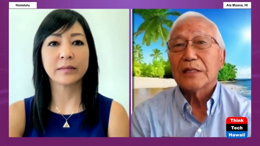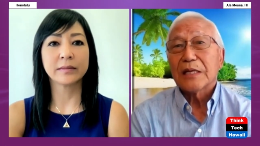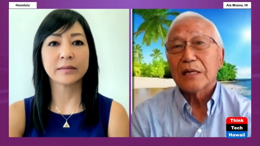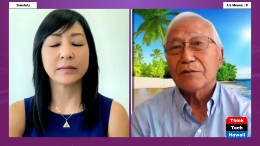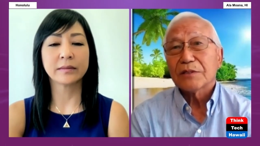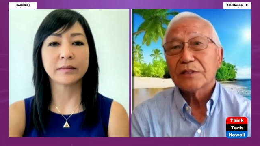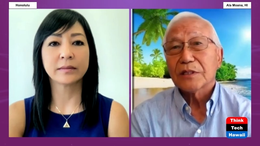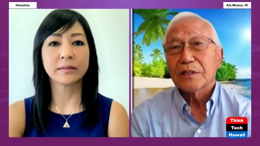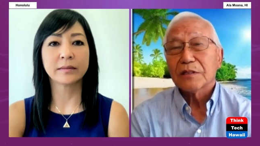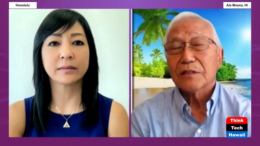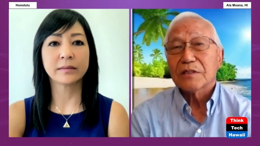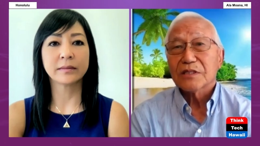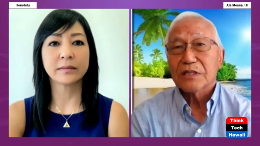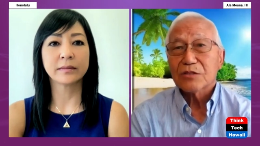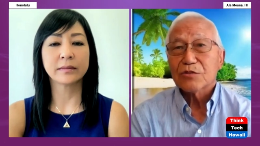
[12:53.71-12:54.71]

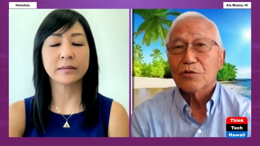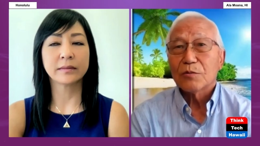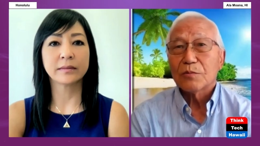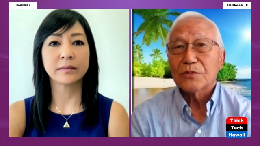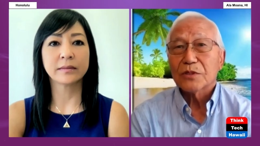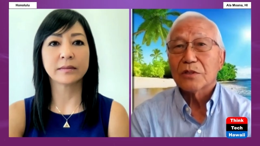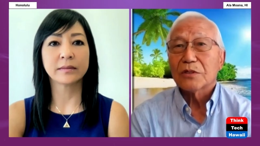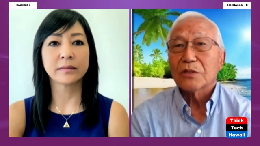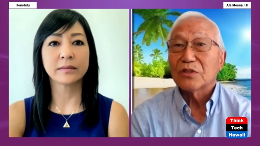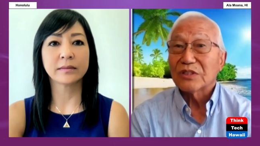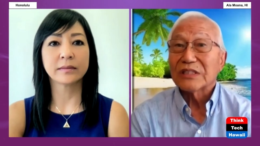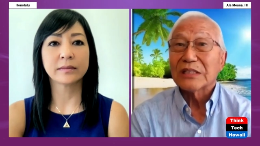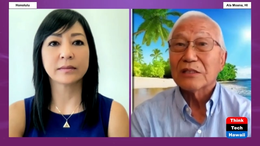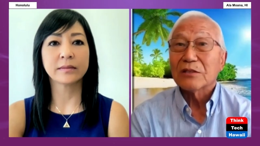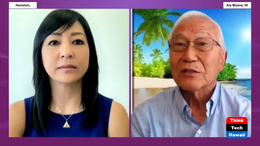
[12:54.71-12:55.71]
Speaker 1: inherited six homes
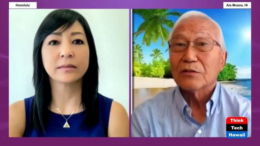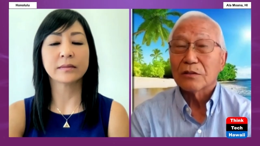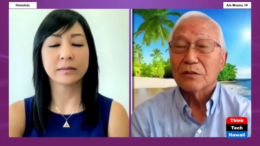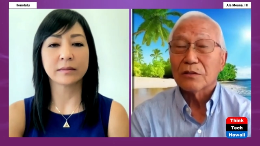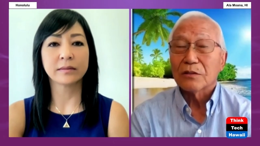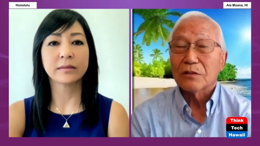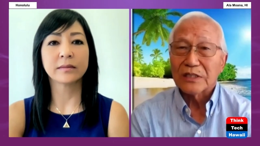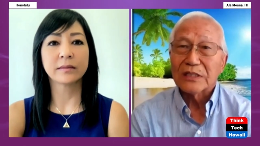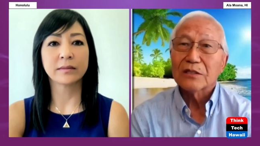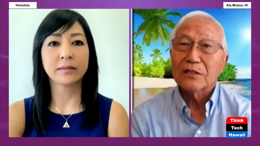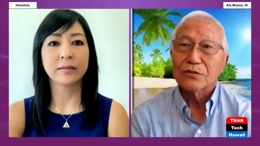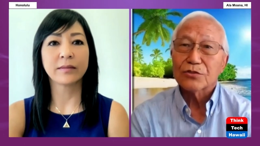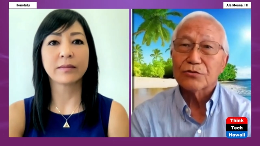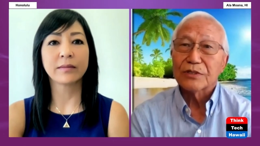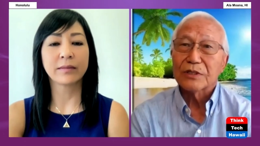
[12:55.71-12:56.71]
on Luna
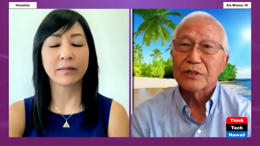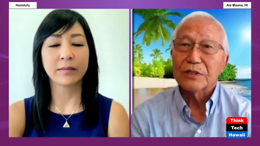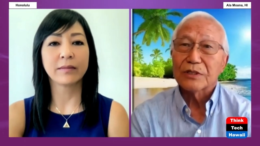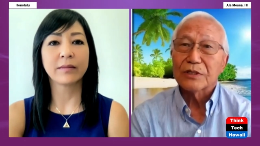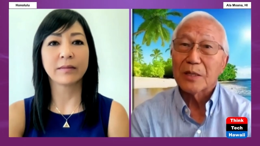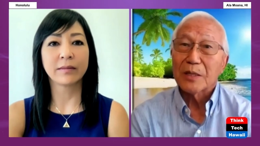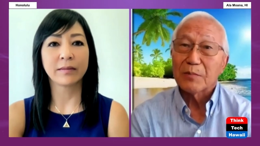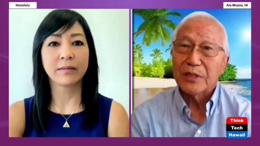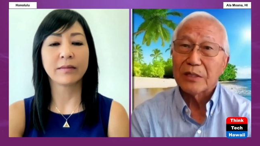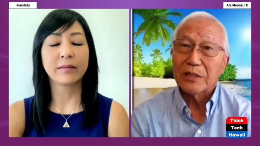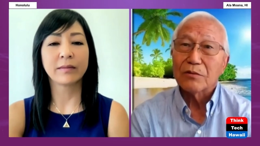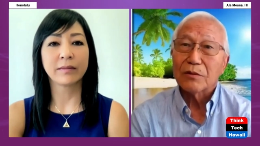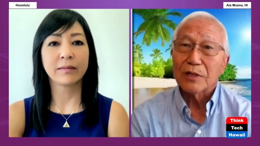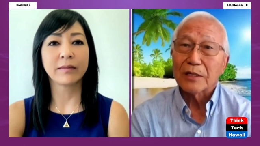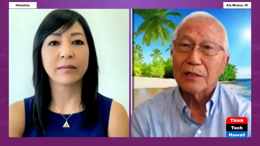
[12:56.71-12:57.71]
Lunalilo Street by
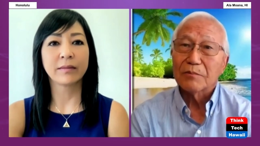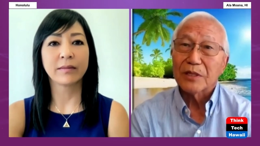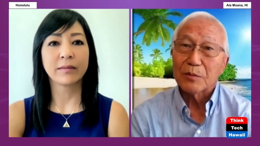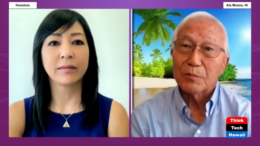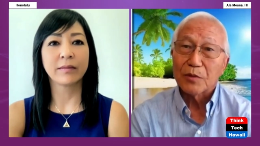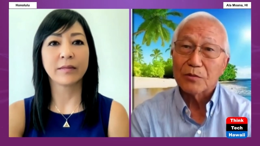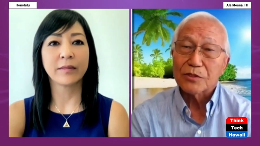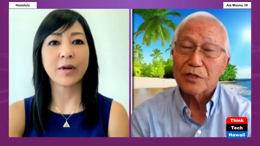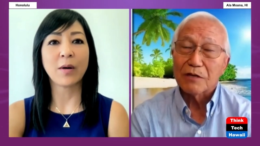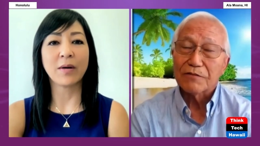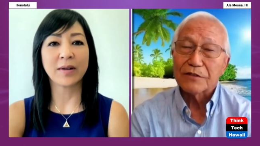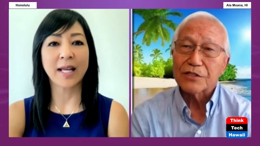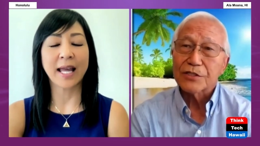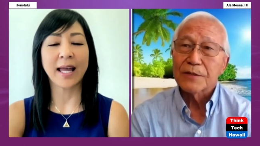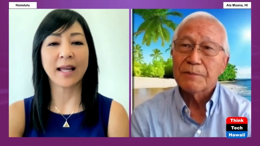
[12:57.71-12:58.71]
Point by the post oh,
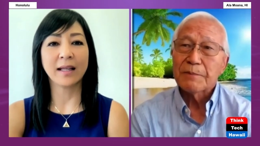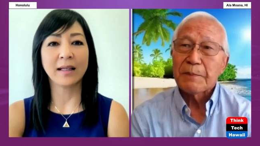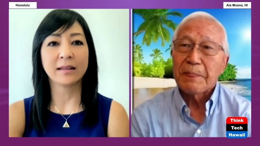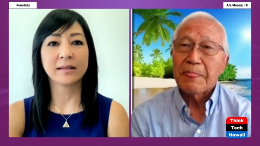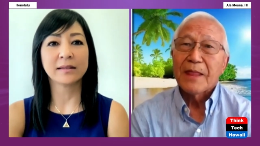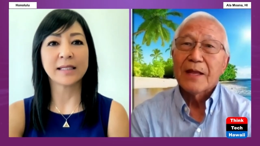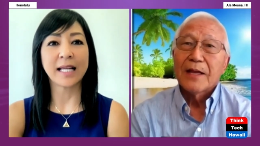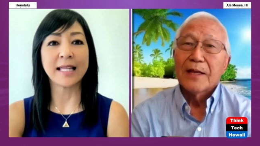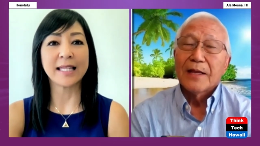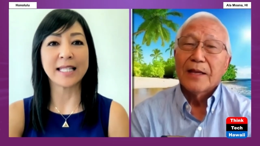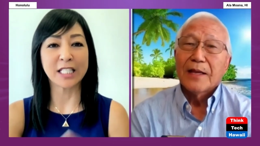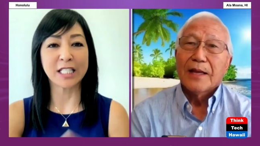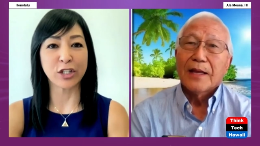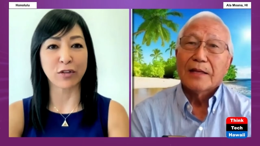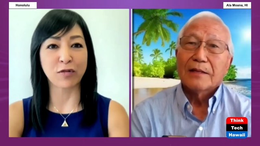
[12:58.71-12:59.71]
office.
Speaker 2: And
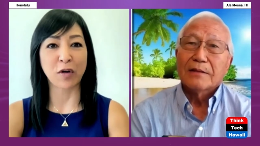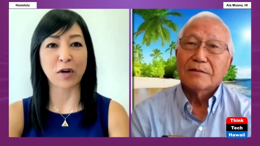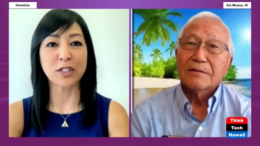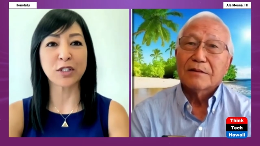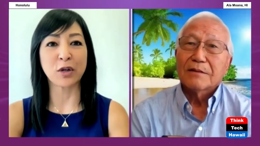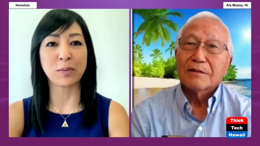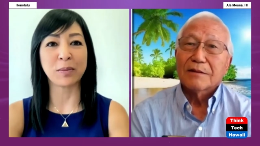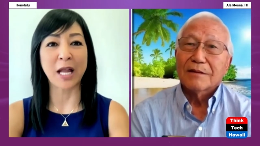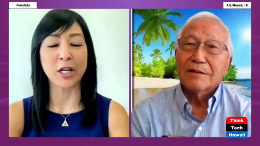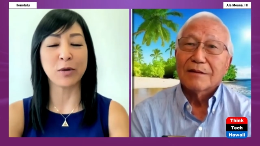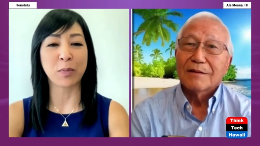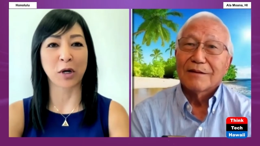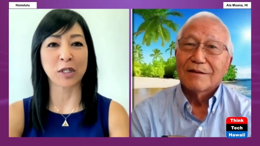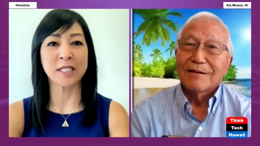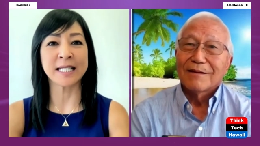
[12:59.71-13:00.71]
this is your and, first that
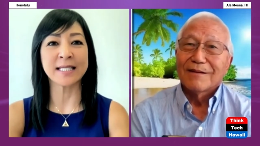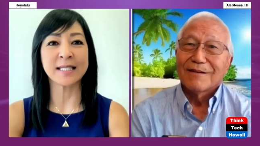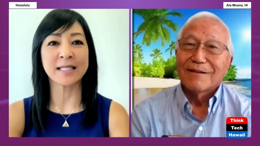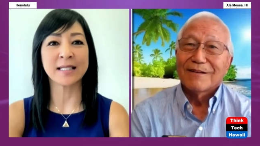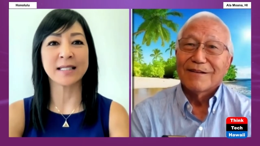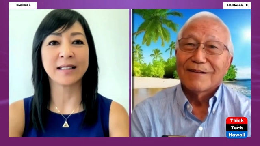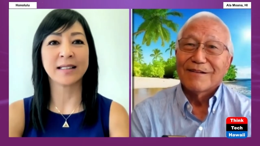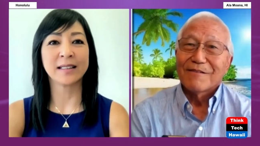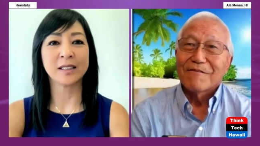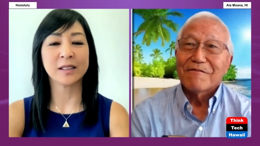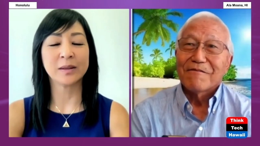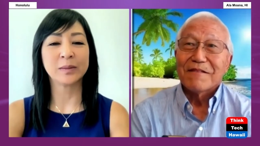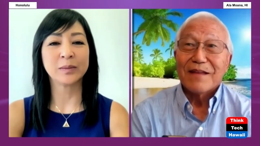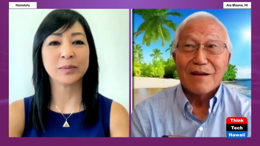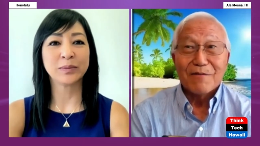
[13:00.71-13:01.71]
you purchased?
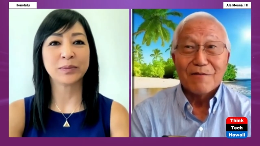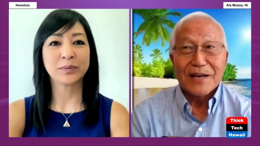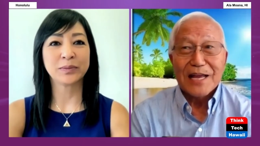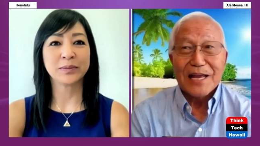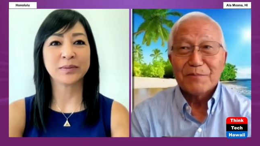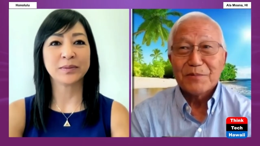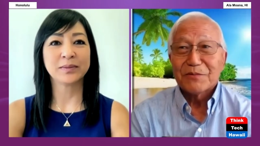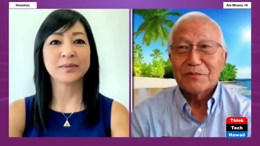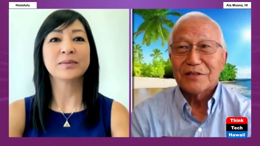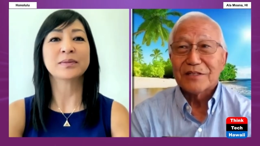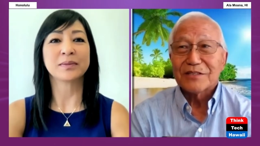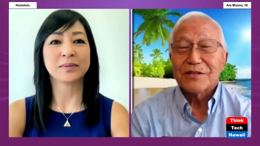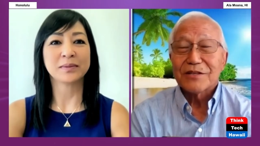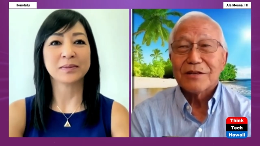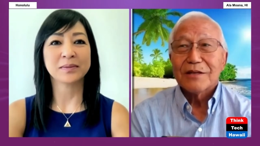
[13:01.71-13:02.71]
Speaker 1: Yeah, what happened
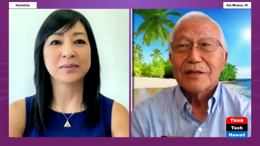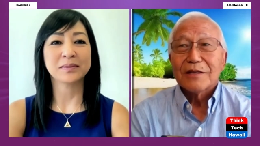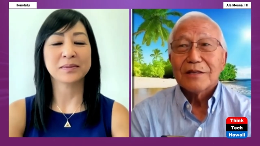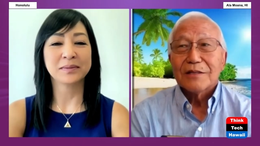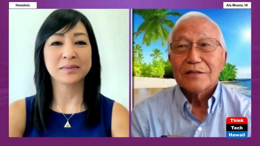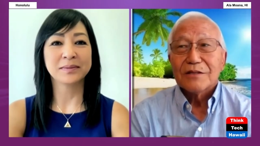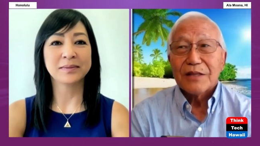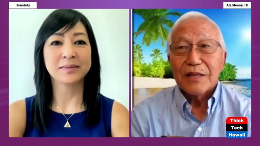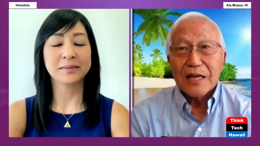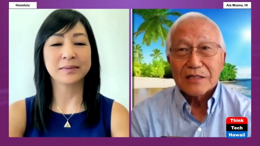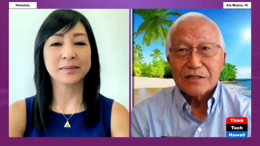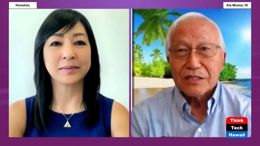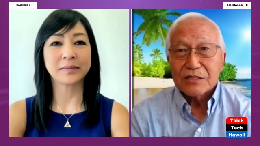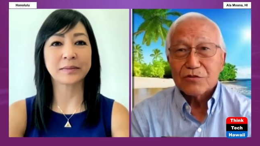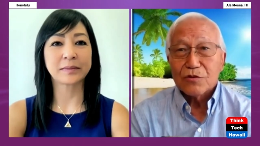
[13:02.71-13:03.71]
was
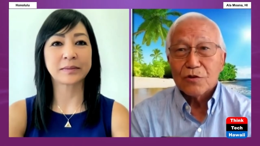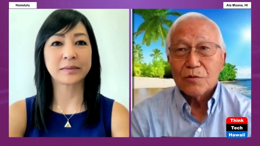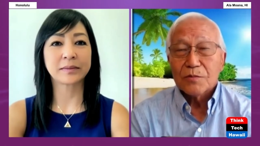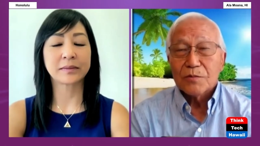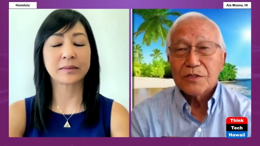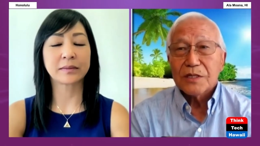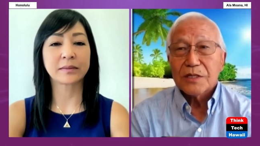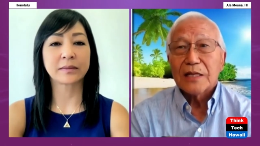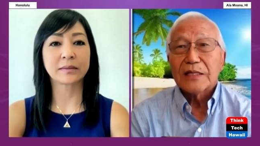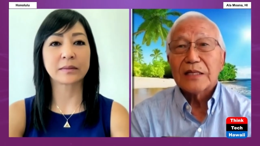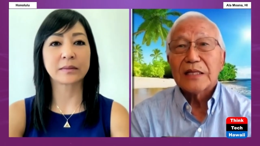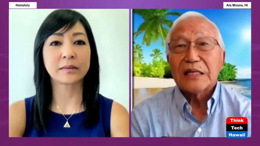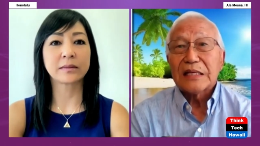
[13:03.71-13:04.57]
they had six homes and